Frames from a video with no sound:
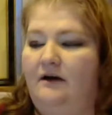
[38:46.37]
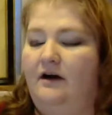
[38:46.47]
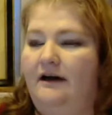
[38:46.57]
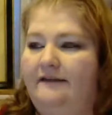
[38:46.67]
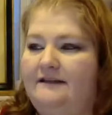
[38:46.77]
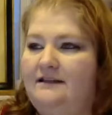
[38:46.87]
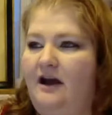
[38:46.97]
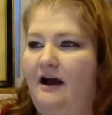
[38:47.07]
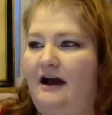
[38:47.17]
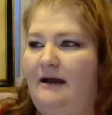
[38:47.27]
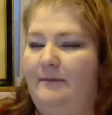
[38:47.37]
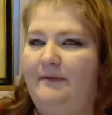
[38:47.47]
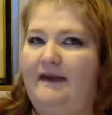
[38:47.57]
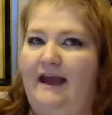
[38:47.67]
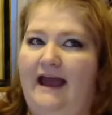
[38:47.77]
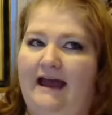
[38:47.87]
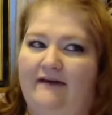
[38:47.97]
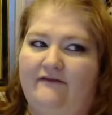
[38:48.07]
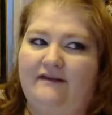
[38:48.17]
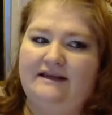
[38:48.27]
on the top, they
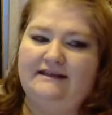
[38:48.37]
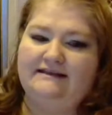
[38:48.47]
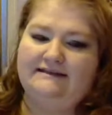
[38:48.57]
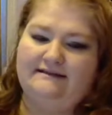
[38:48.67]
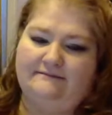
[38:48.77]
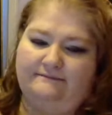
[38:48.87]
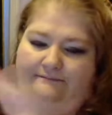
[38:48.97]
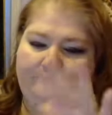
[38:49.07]
have this,